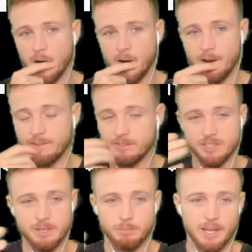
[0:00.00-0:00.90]
I've never
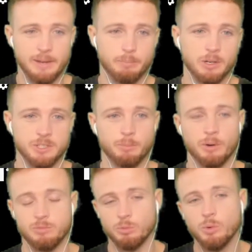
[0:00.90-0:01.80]
seen play in person,
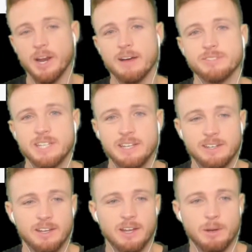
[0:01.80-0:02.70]
but from what I've seen,
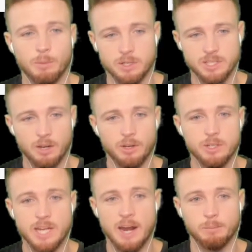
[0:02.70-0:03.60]
Marcel
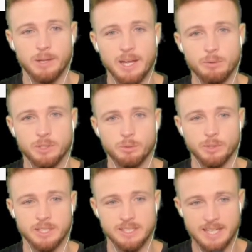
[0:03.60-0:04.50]
knows how to play
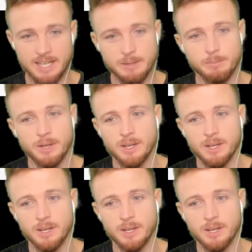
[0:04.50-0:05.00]
with the team.